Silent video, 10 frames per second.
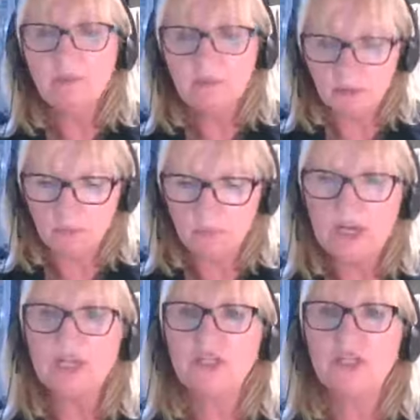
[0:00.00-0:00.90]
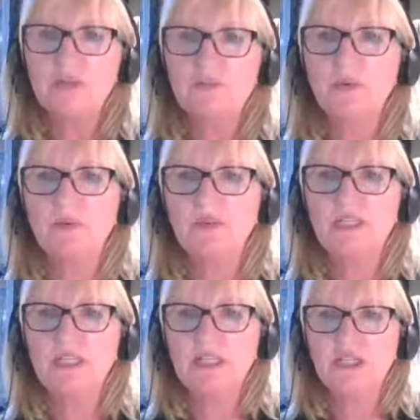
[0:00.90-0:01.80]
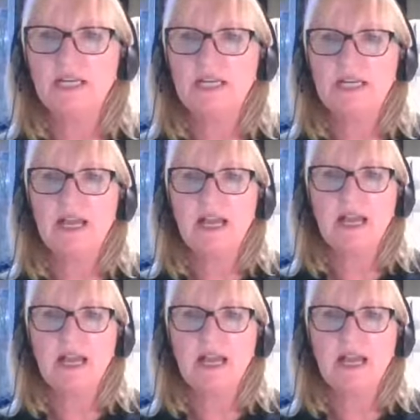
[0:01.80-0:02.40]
But which sport did she